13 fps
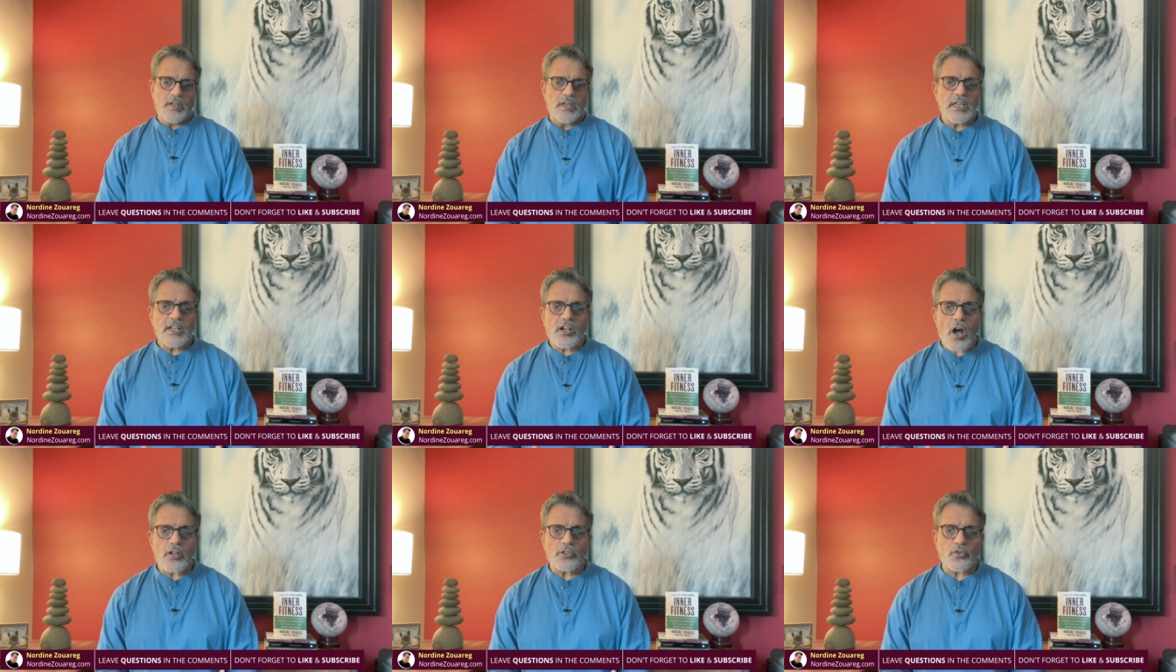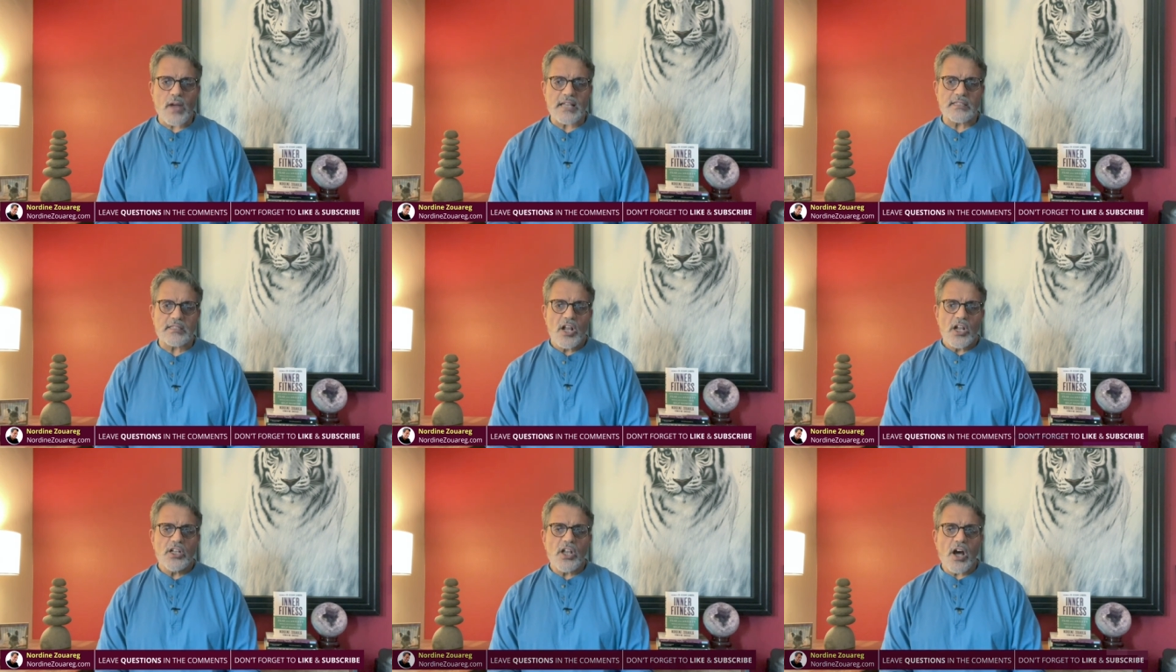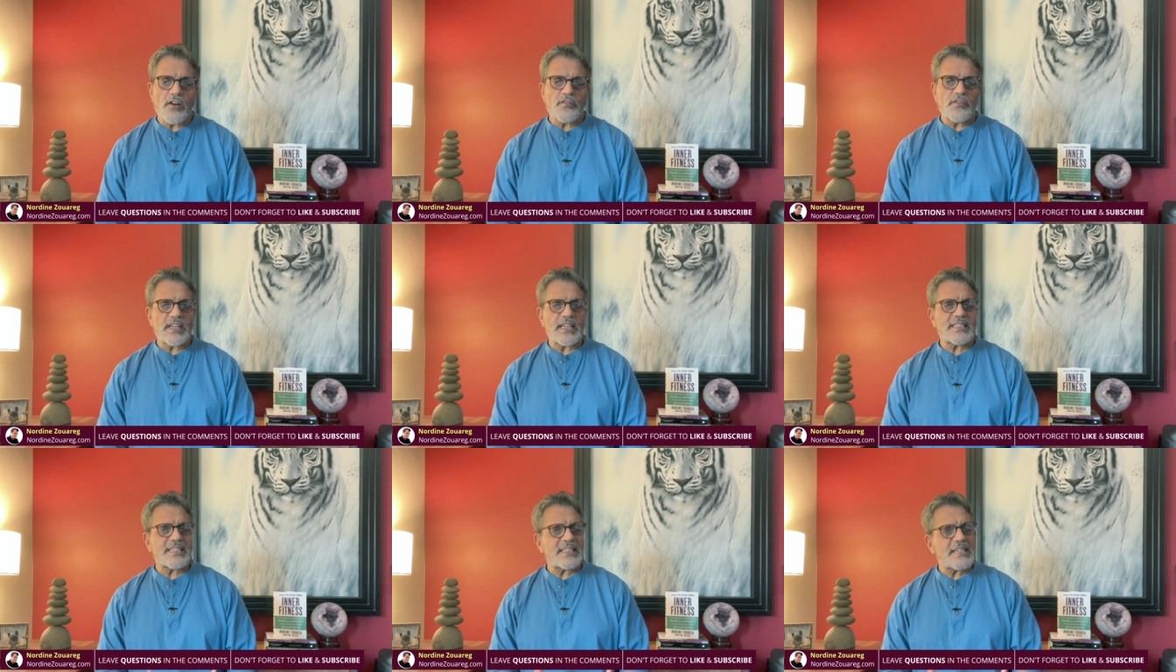In contrast, love
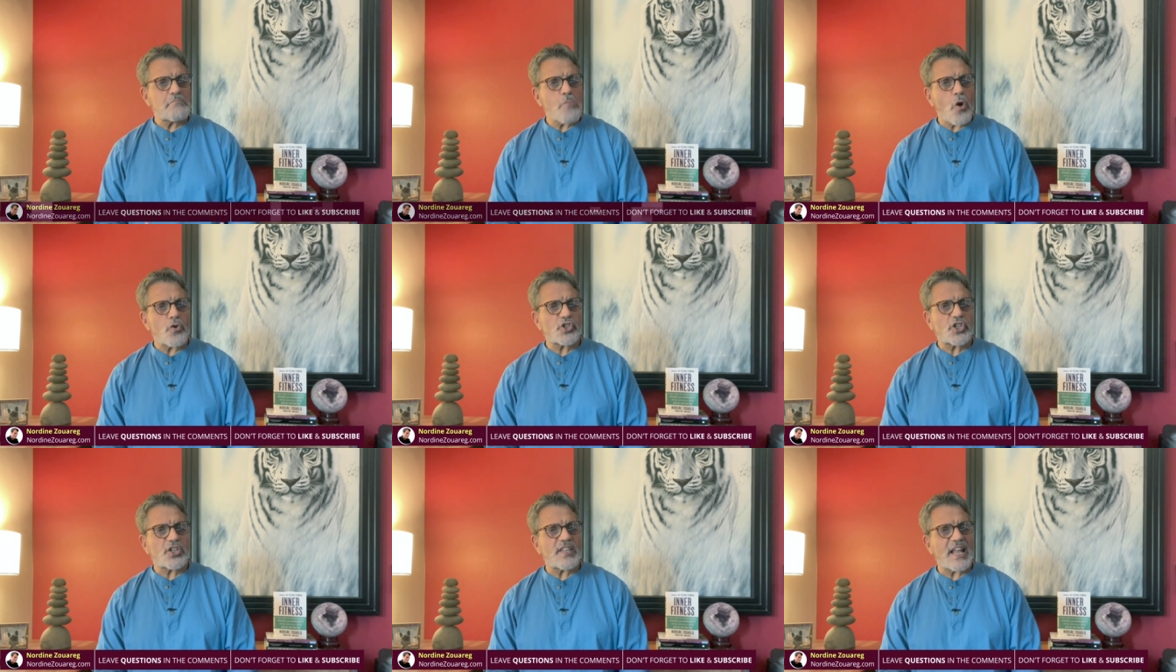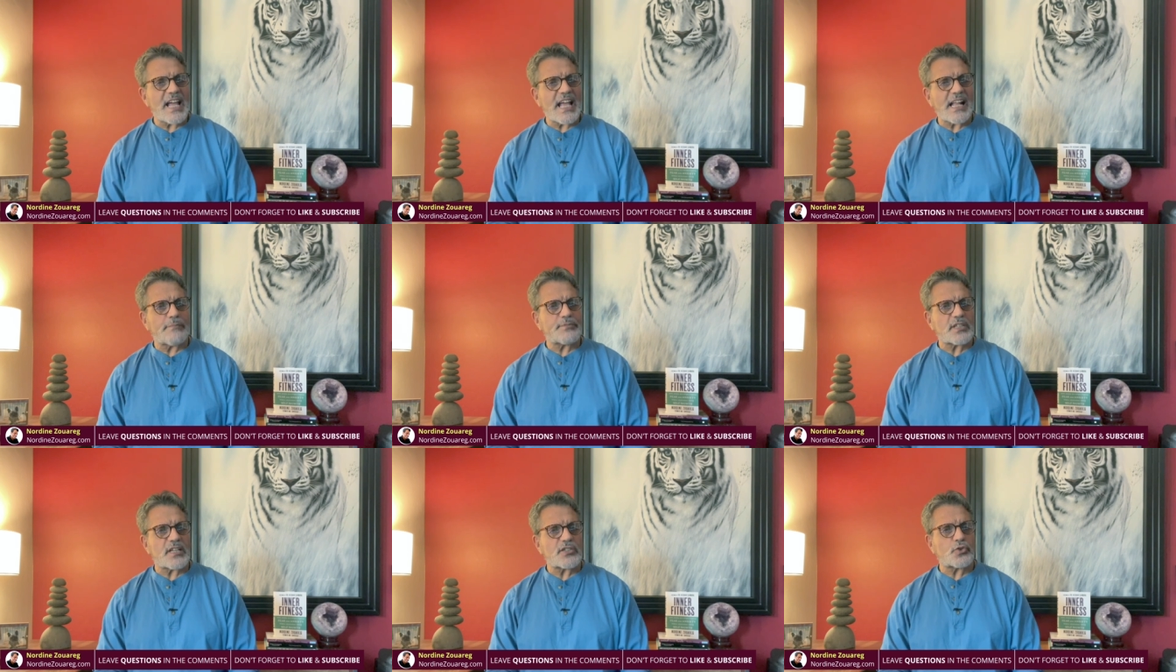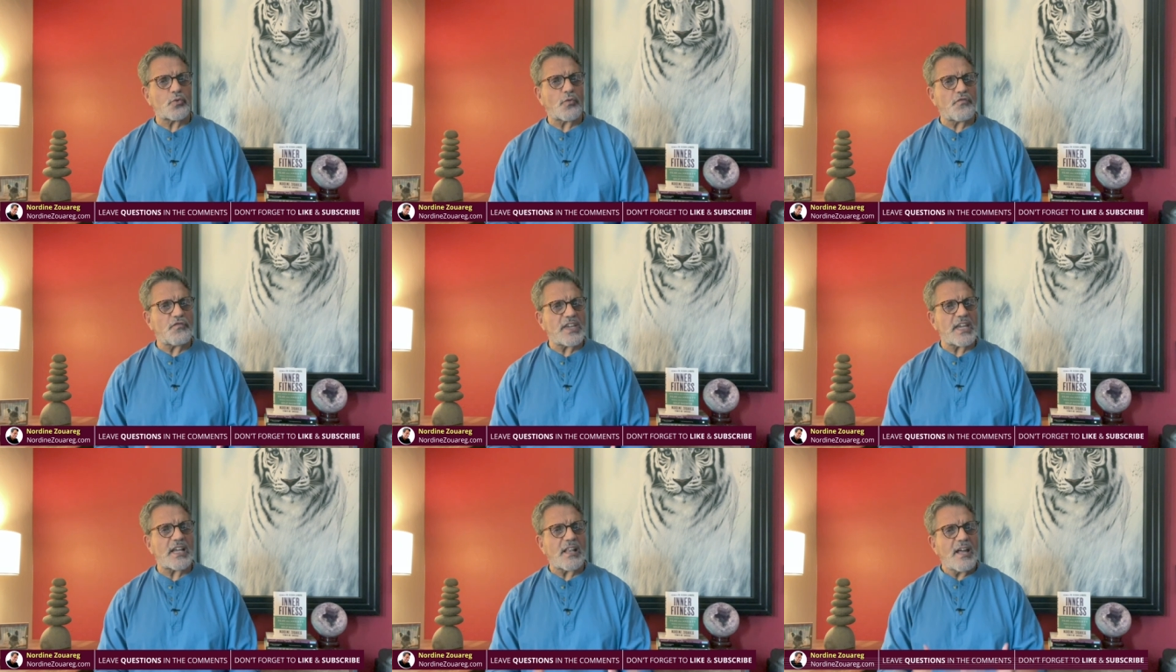is an emotion that helps us to
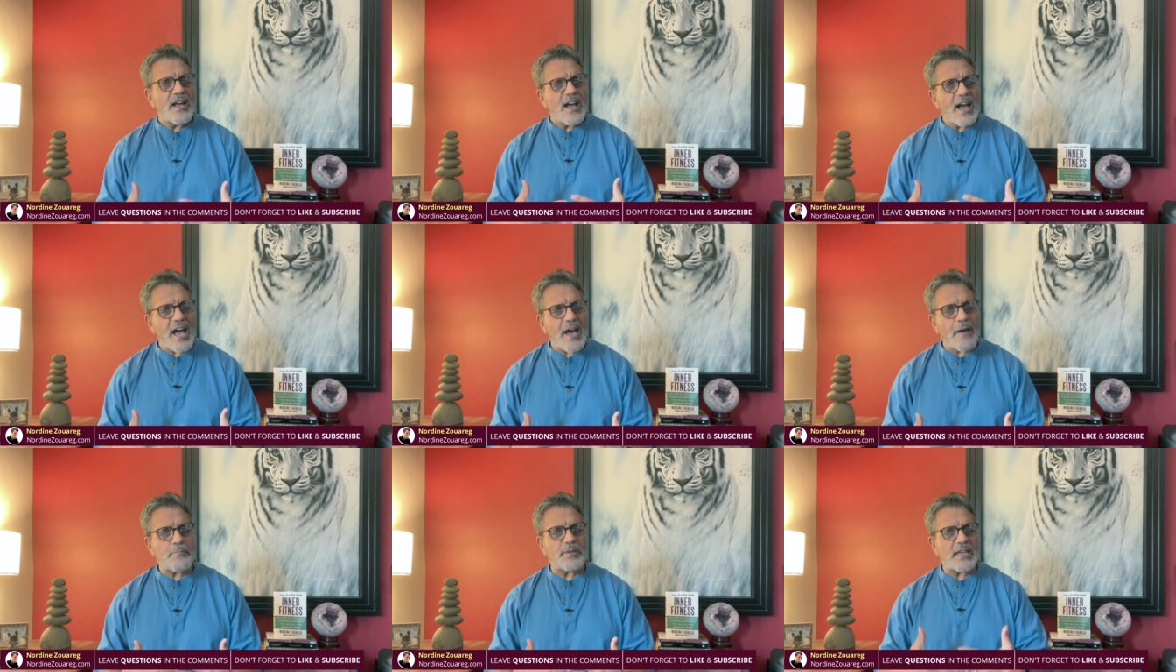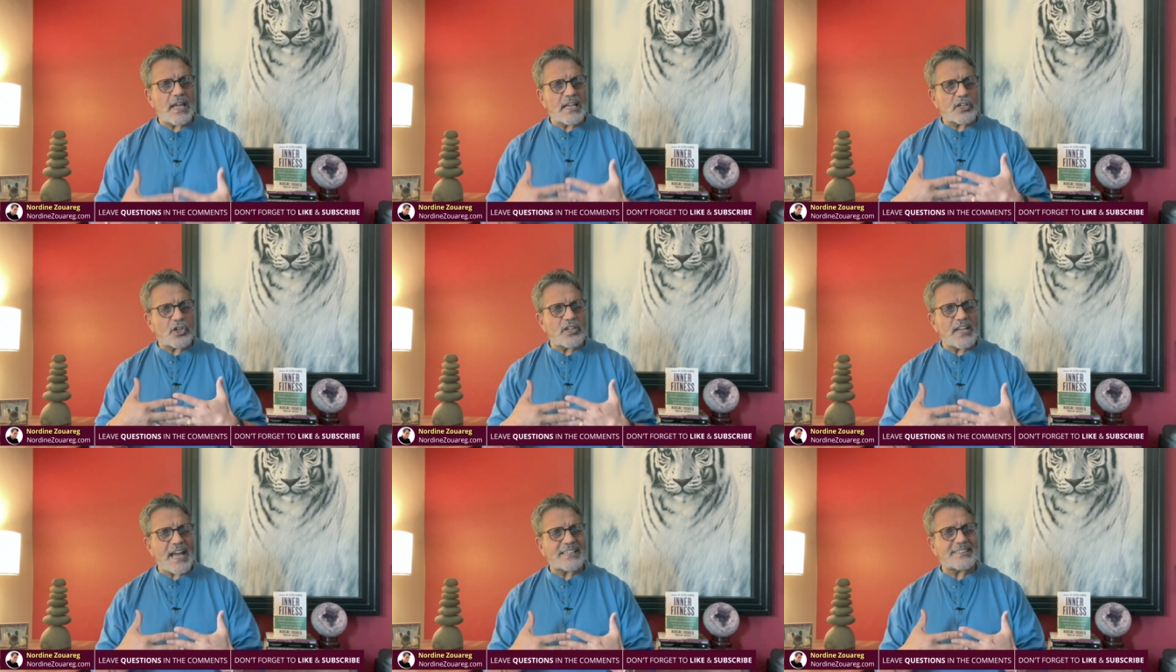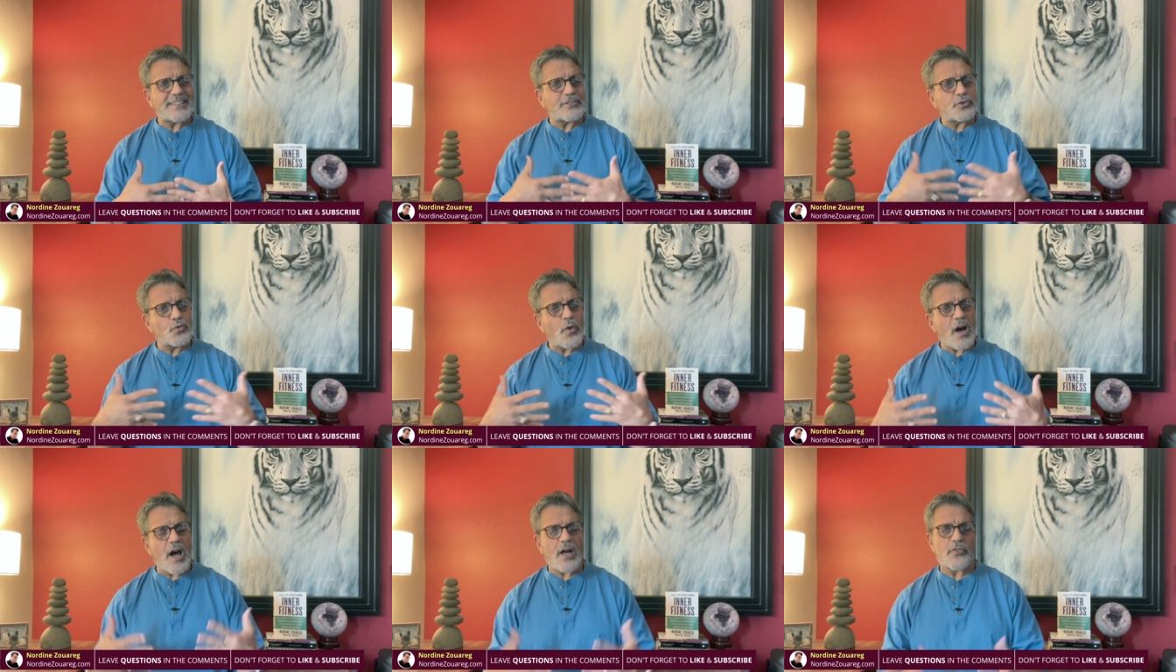feel happy and connected to
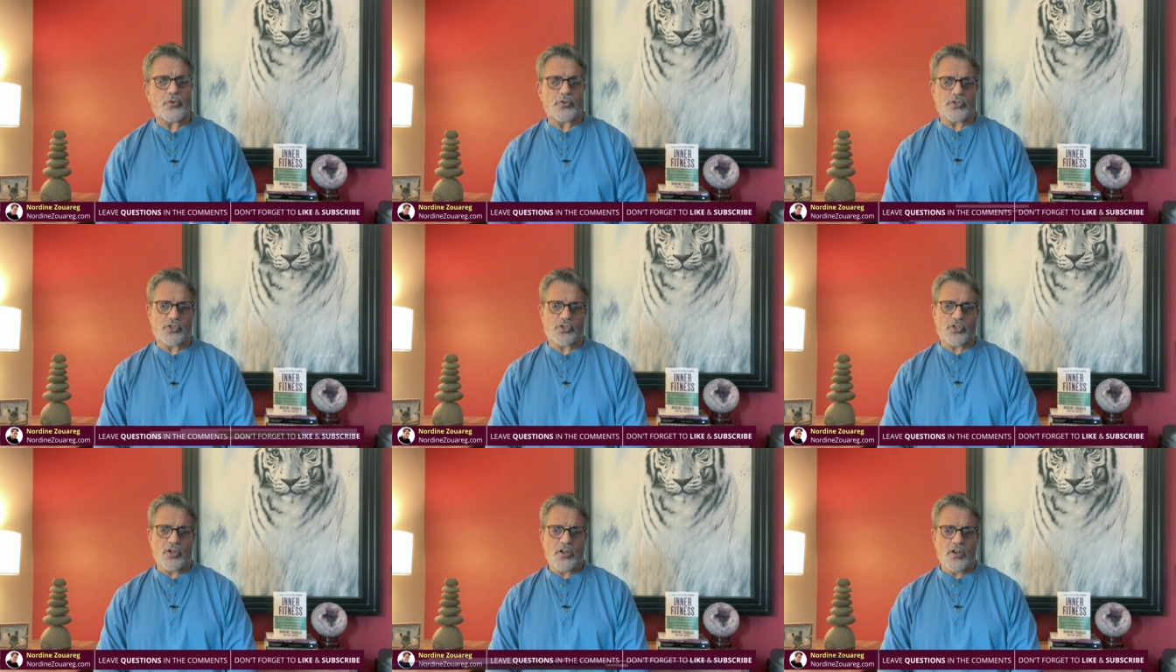others.